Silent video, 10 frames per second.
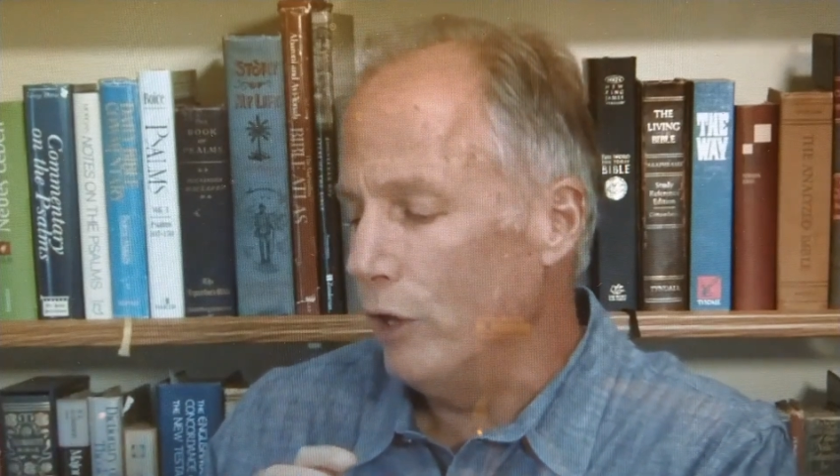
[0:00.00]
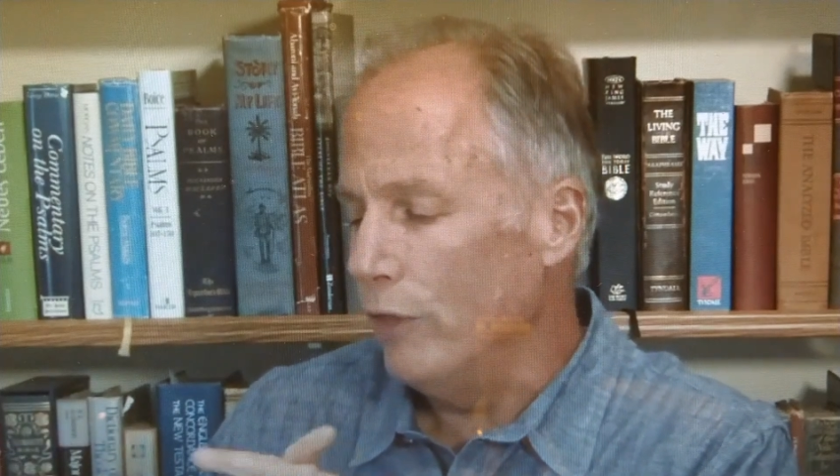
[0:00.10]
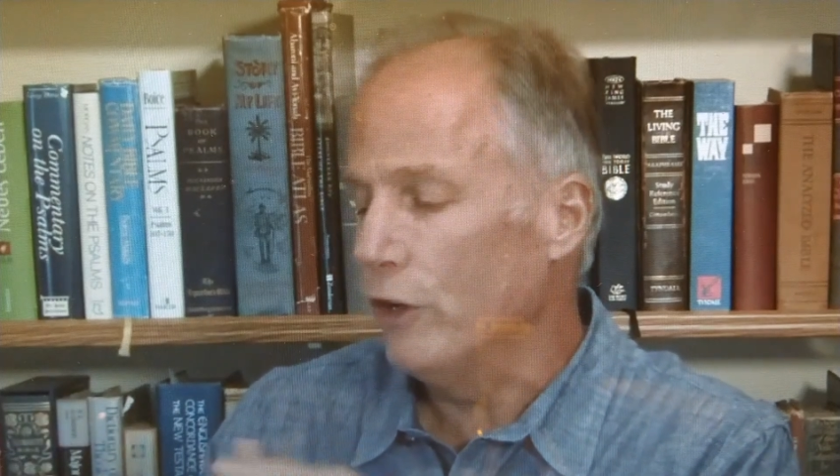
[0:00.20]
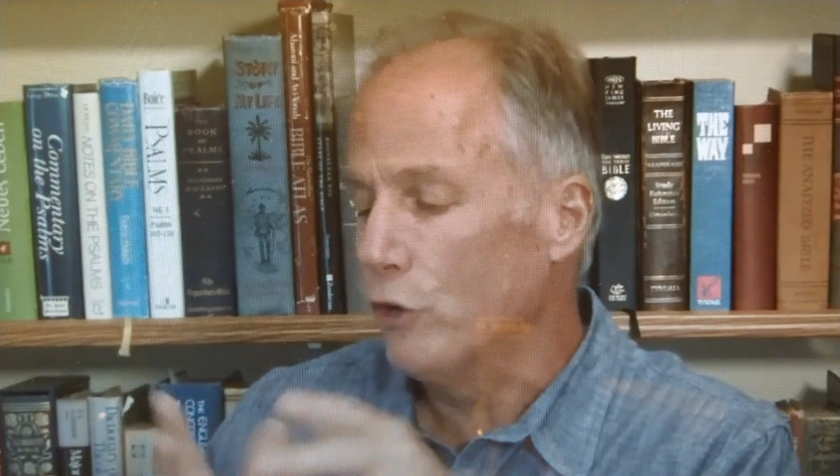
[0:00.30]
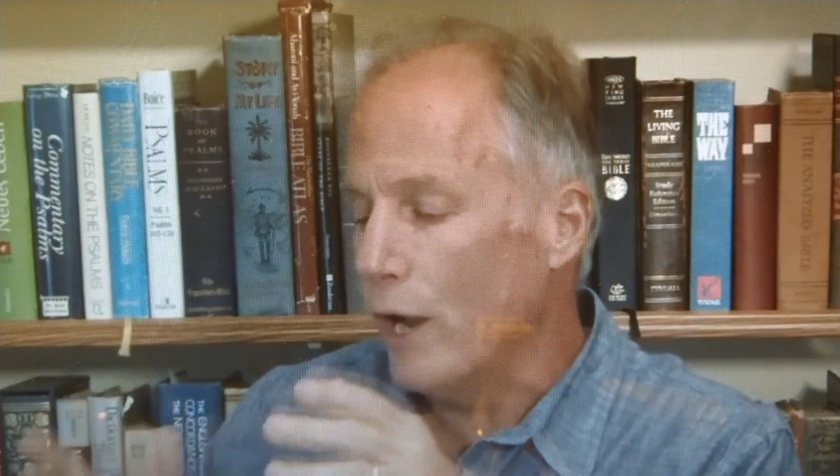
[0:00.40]

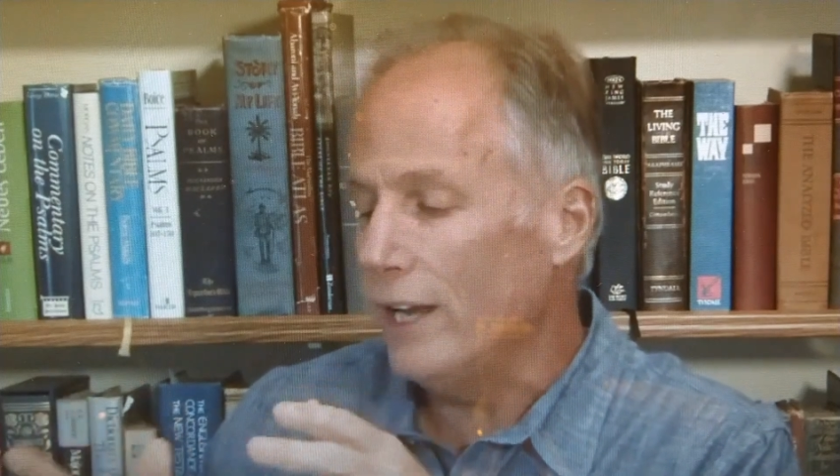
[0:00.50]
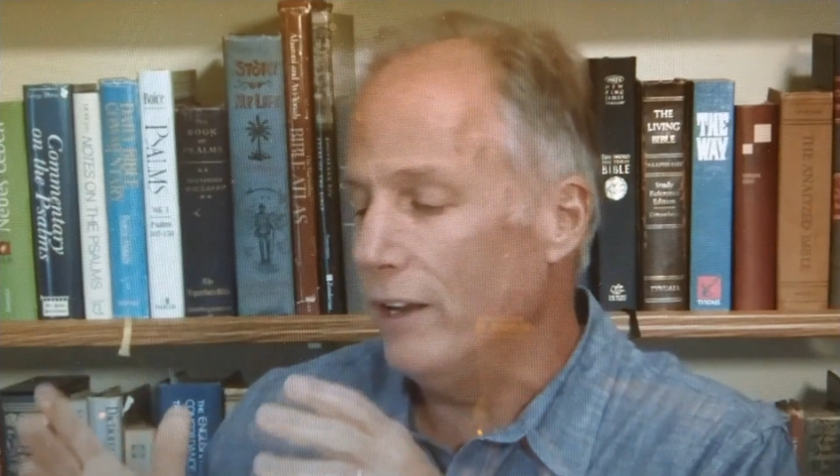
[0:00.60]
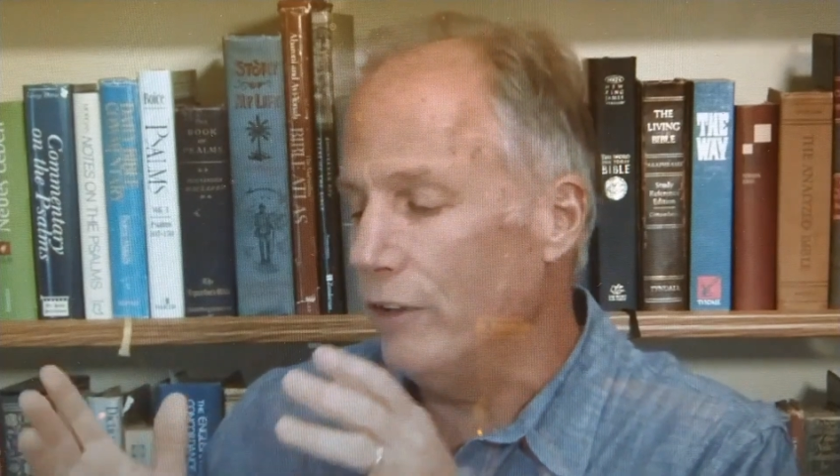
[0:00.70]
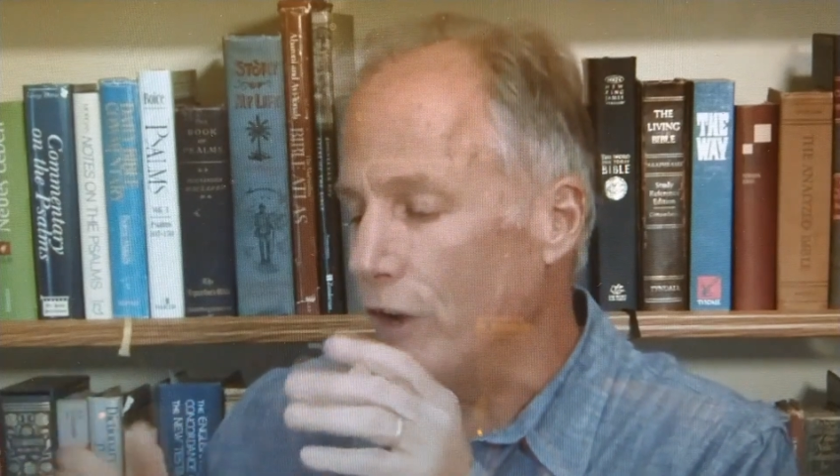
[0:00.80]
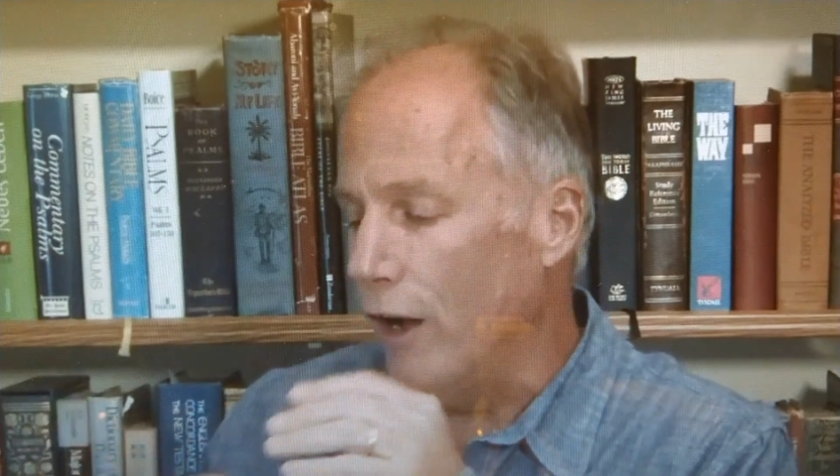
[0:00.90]
in the
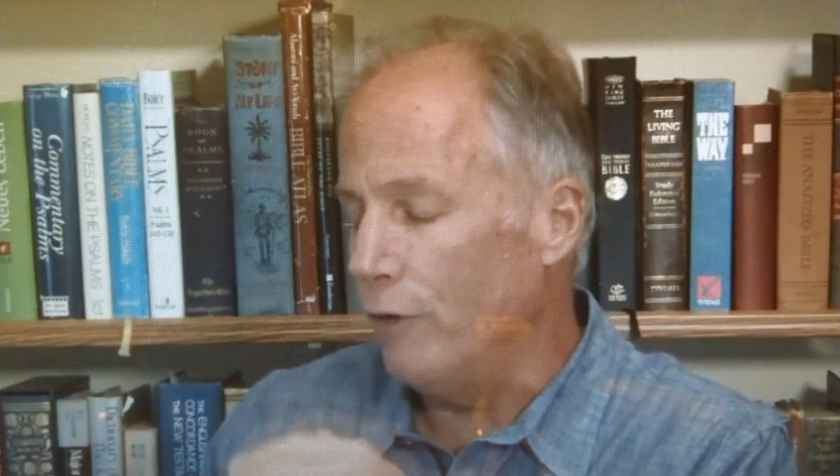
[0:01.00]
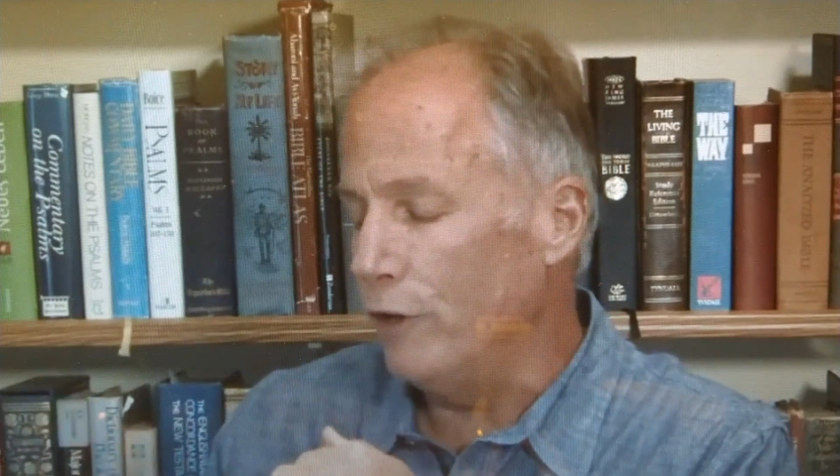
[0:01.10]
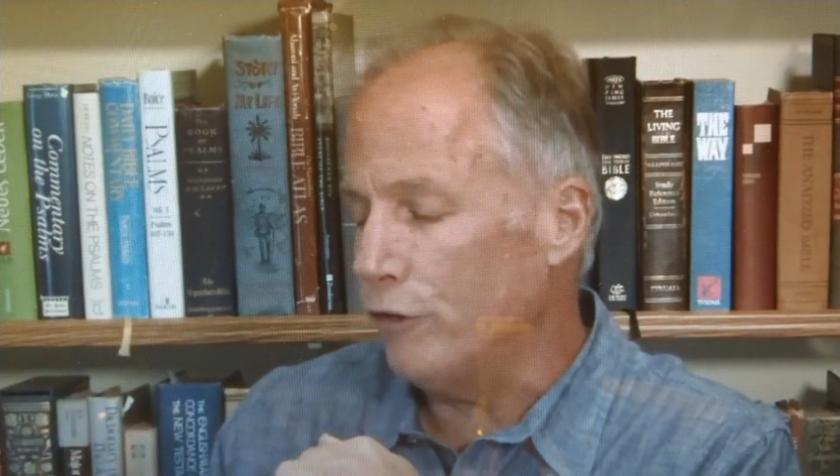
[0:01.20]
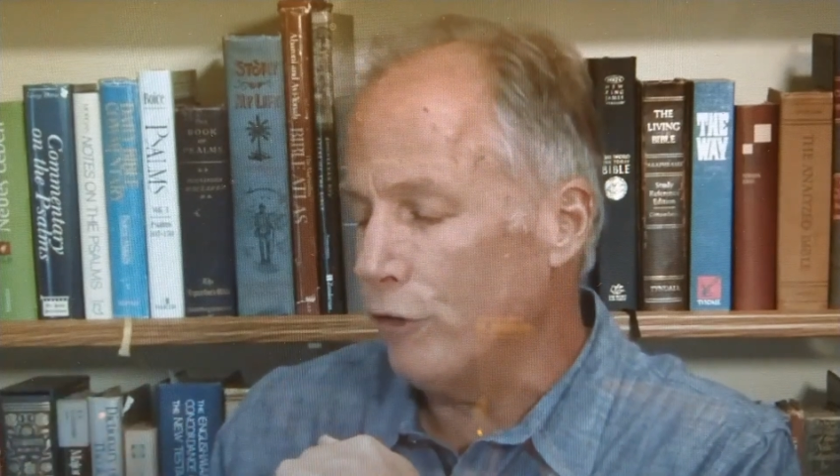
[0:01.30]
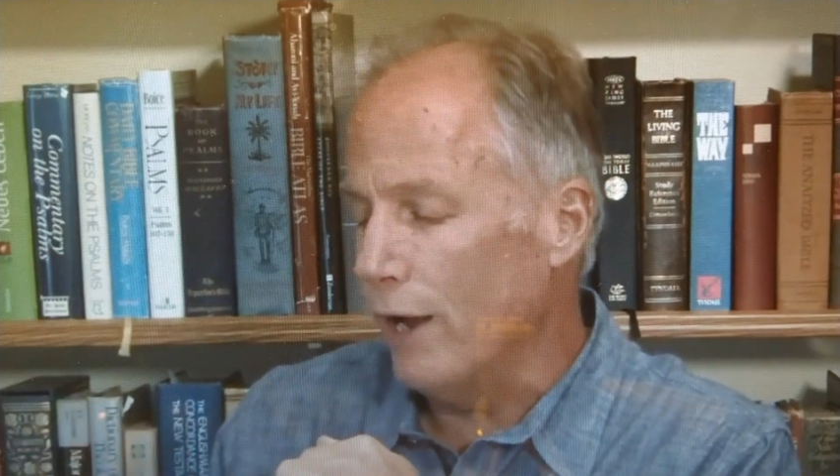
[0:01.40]
greatness of
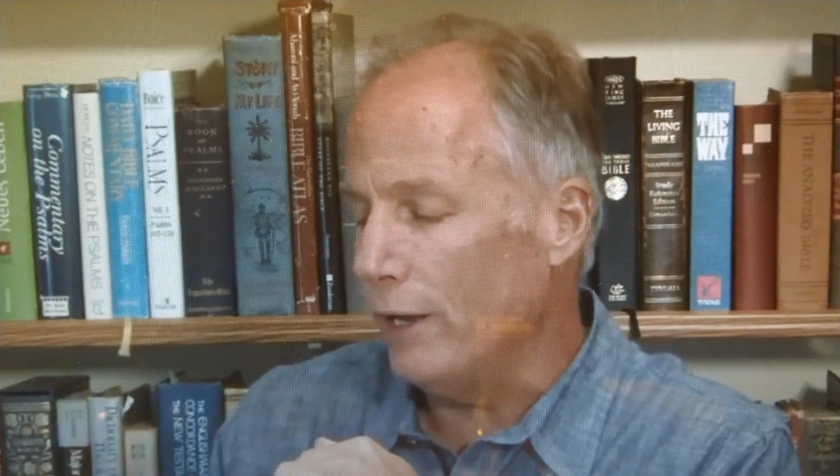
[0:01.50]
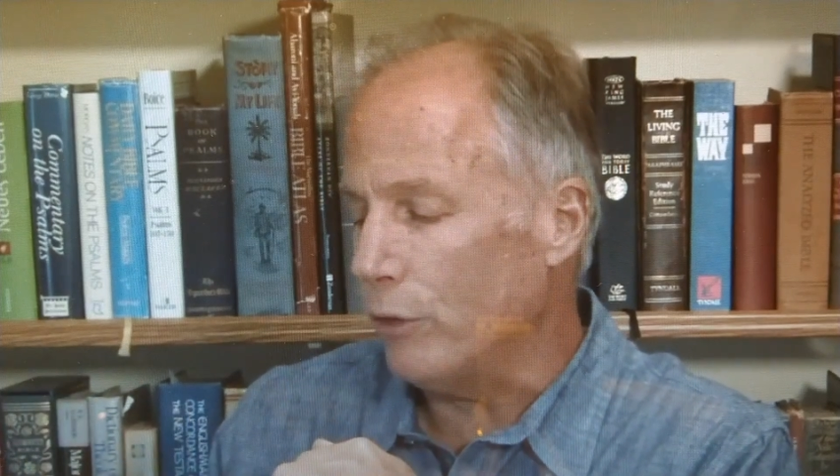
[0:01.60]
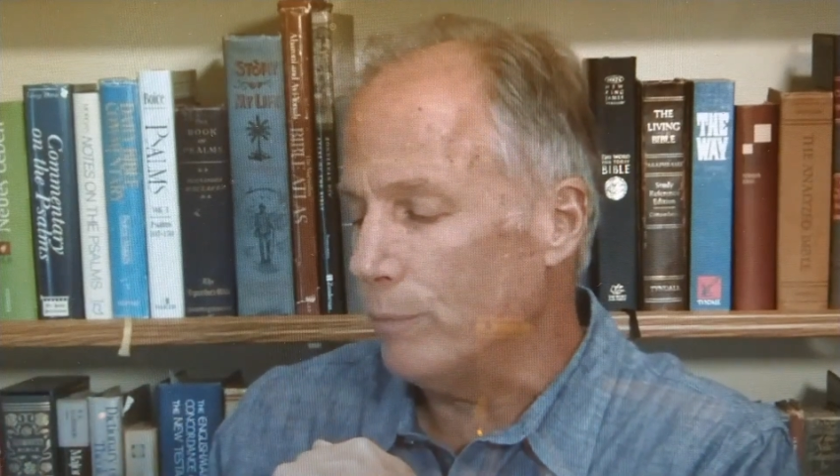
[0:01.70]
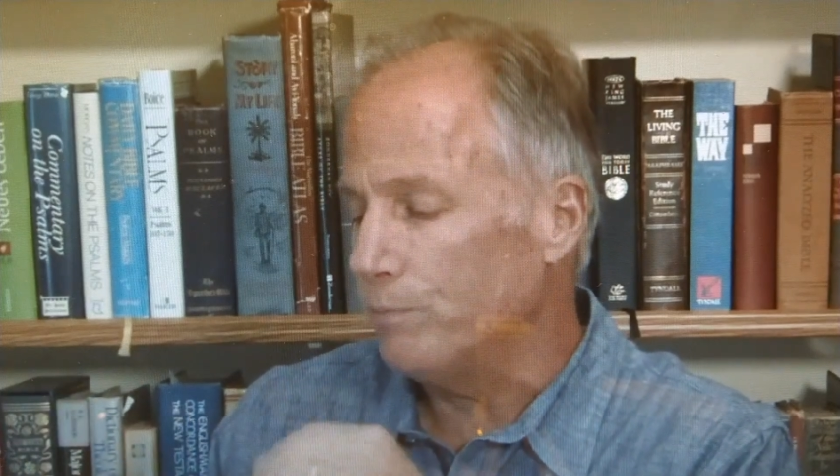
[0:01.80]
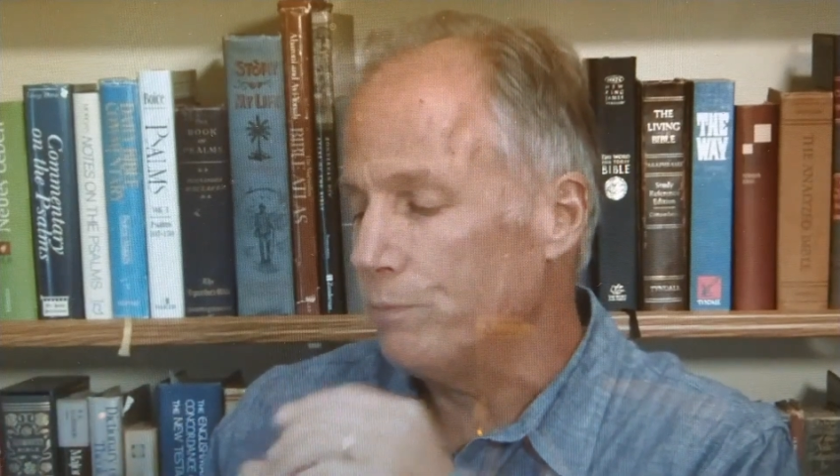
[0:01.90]
his
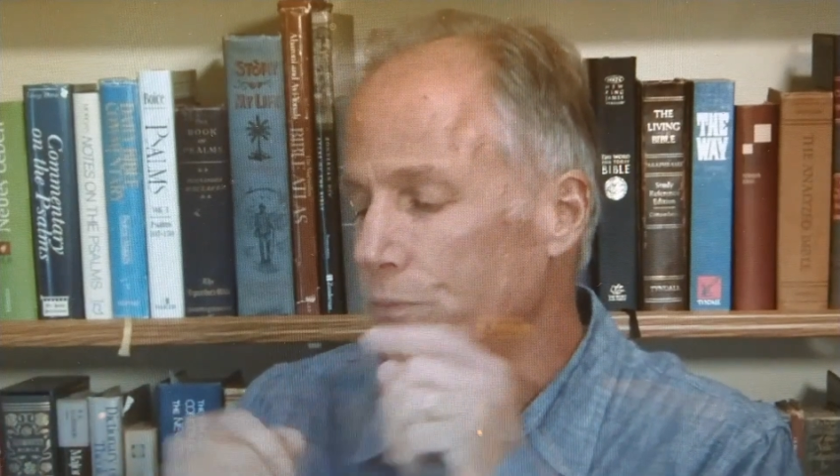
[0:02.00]
strength.